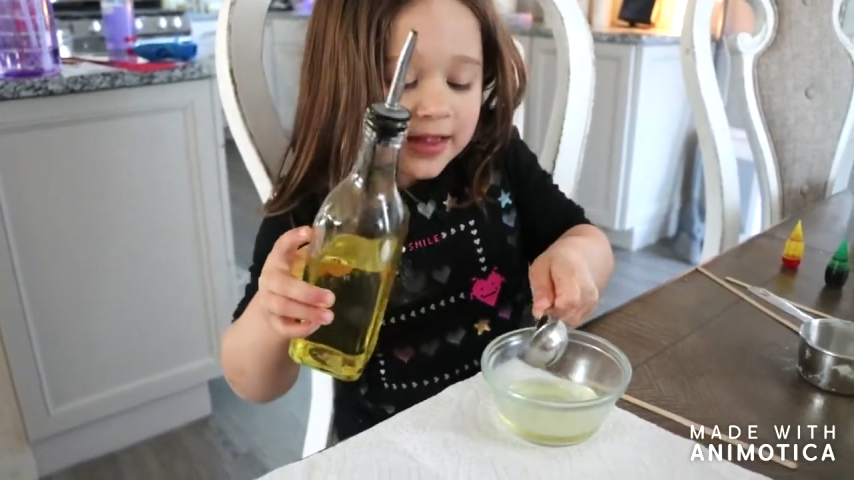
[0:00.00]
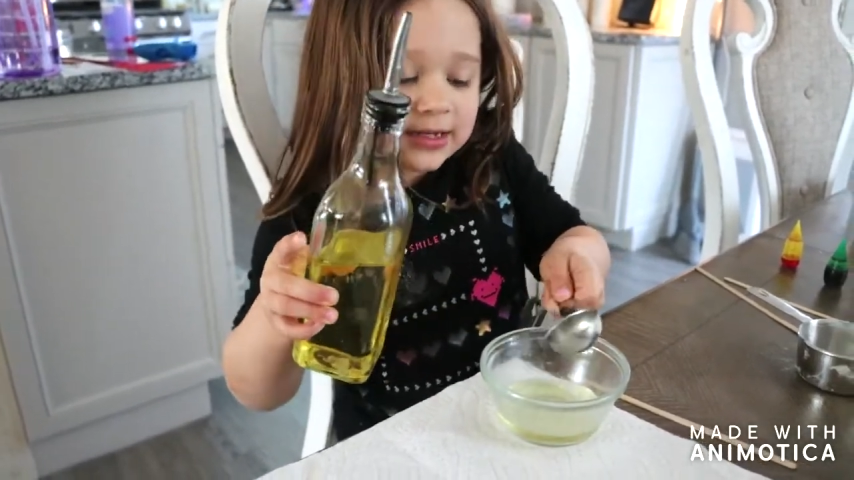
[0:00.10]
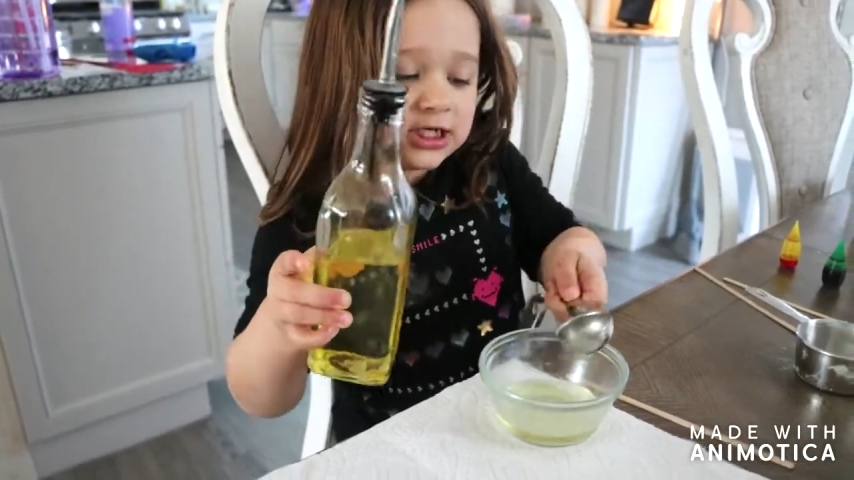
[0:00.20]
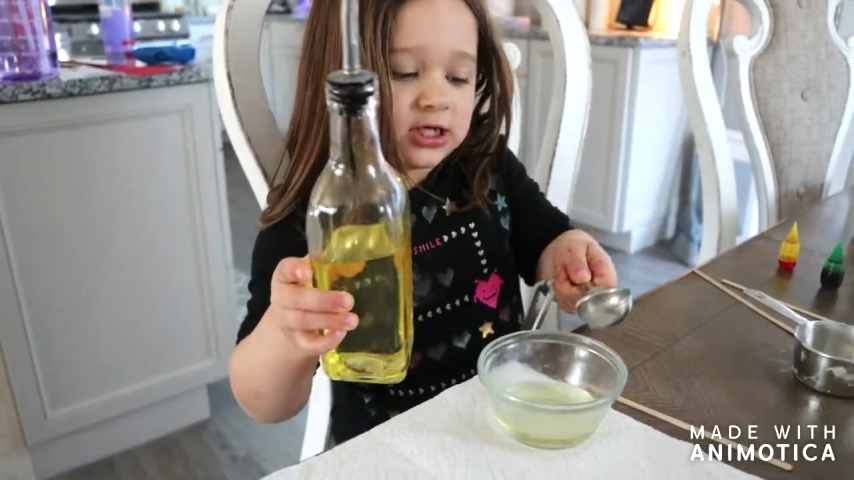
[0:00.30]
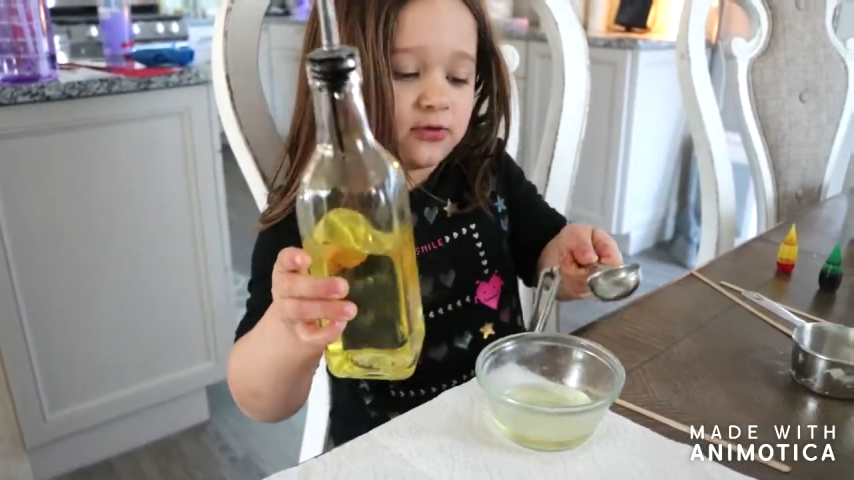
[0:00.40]

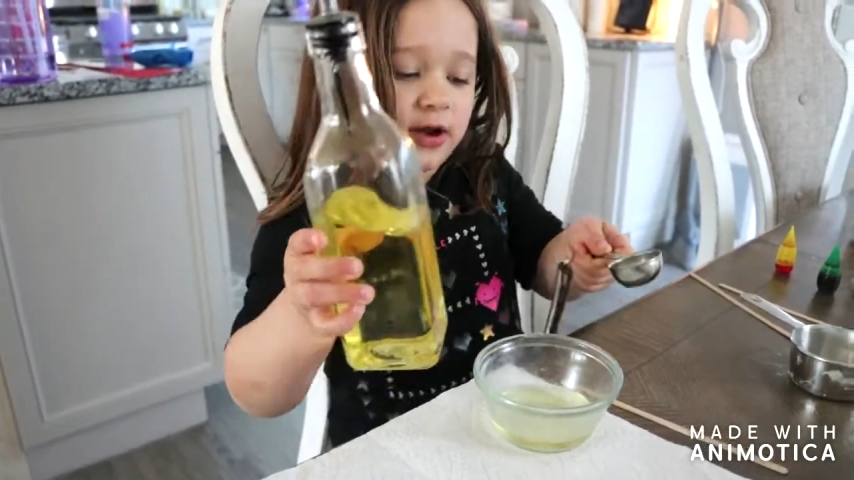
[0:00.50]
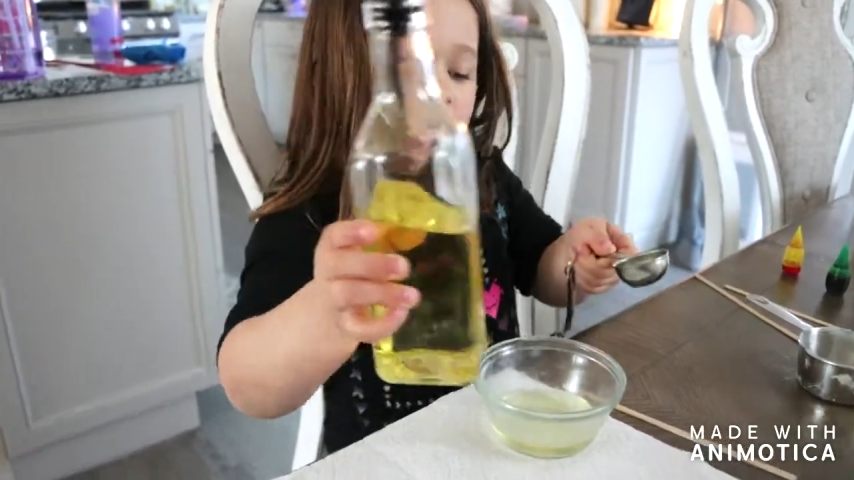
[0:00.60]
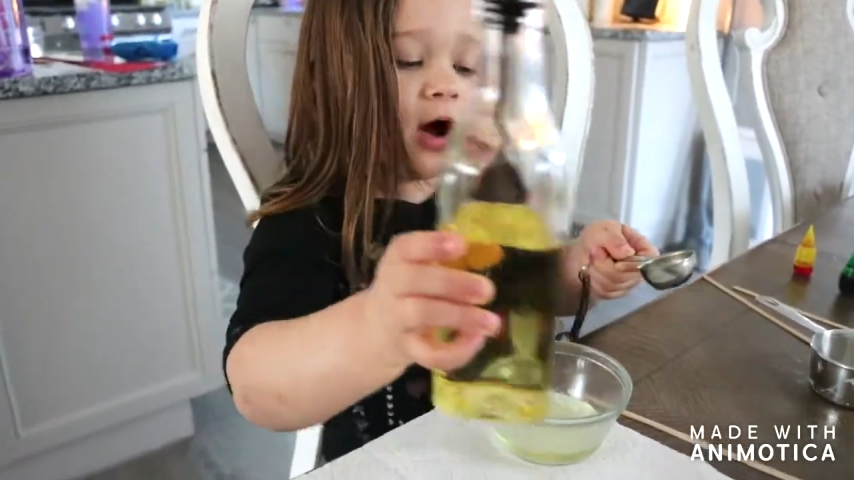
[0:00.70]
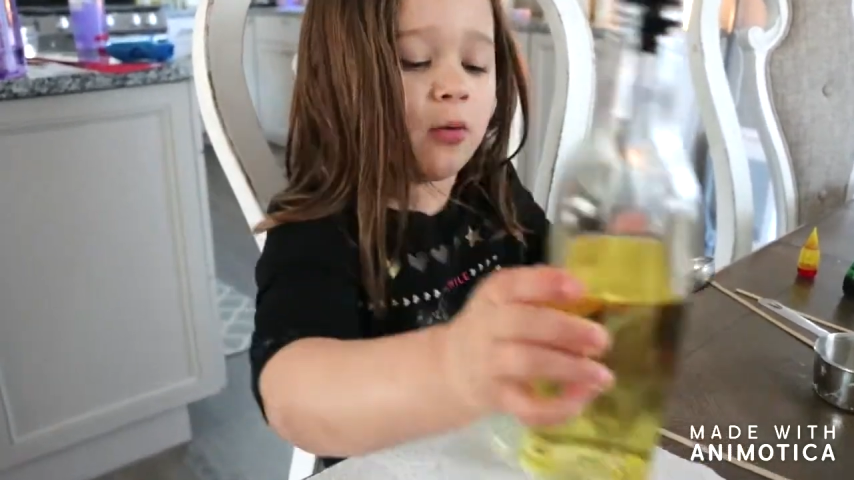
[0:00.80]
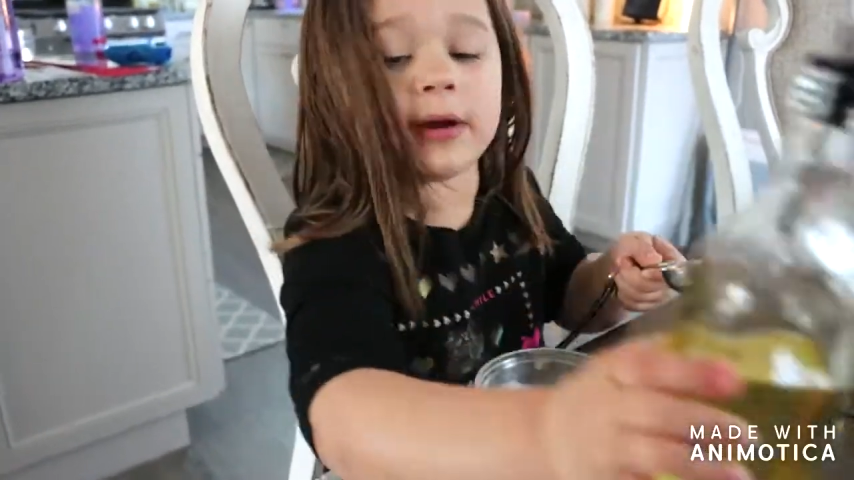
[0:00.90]
Okay. So
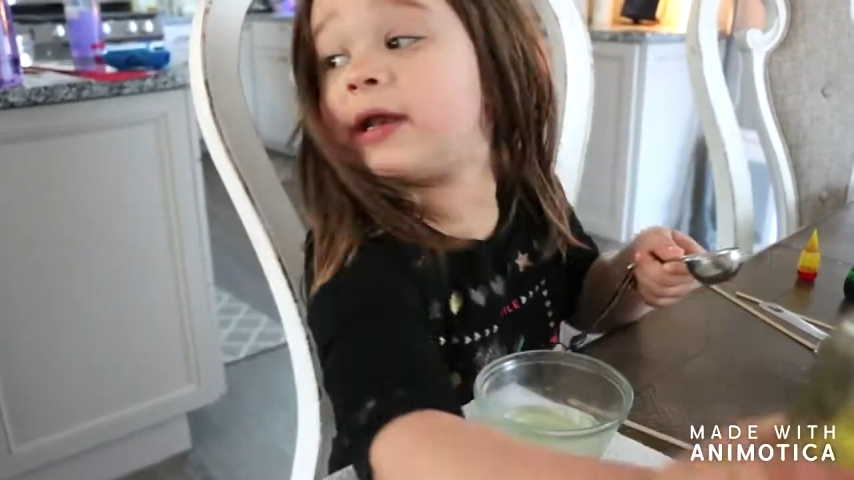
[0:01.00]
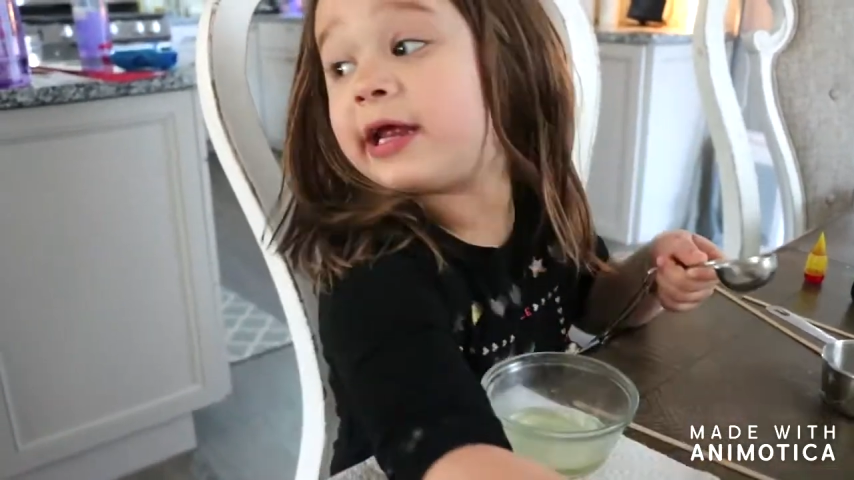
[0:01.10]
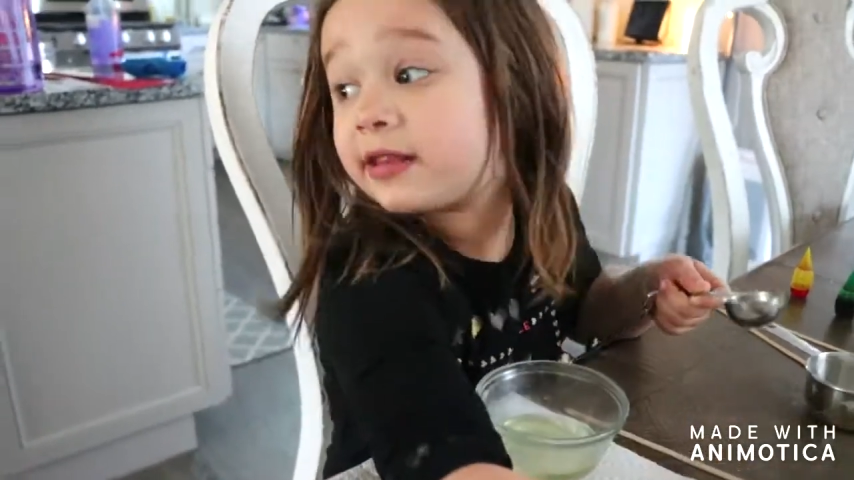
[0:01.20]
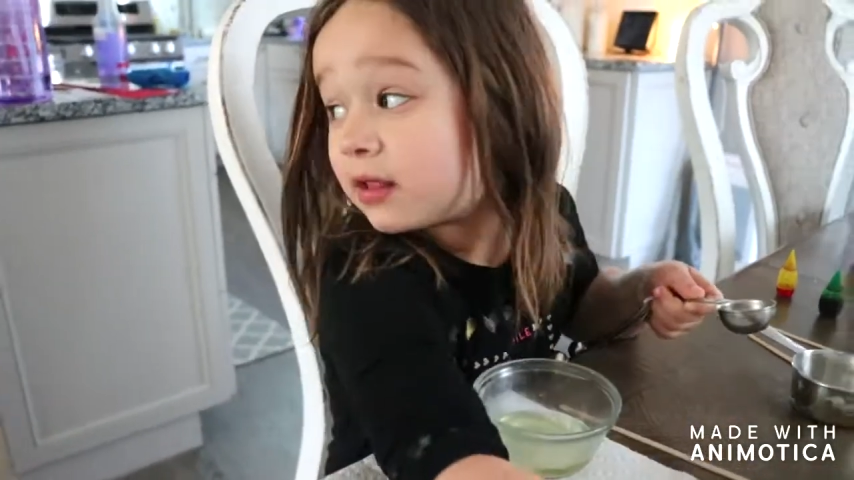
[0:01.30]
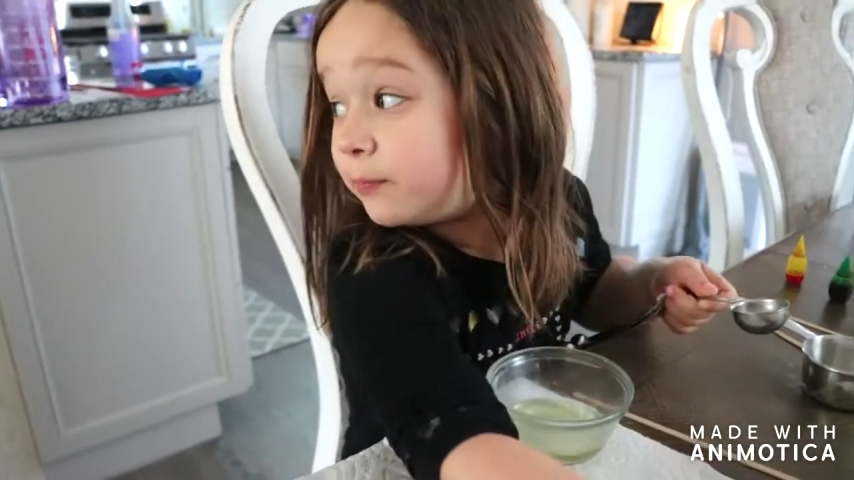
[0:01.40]
now we
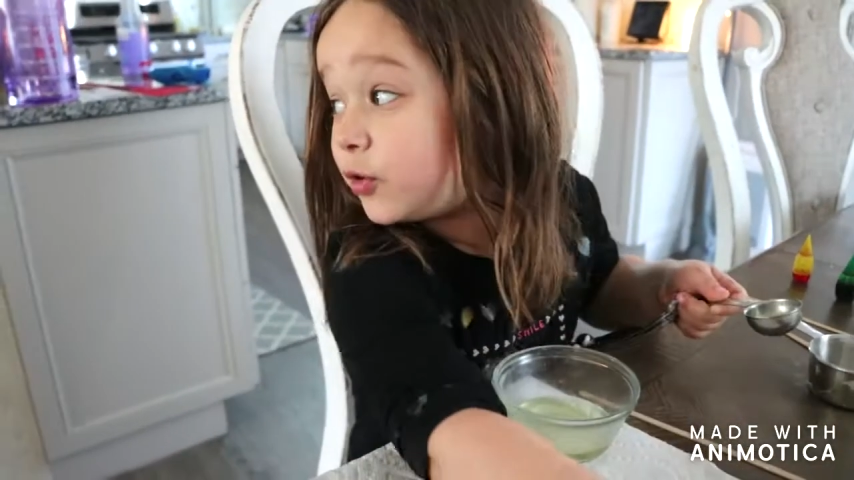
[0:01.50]
need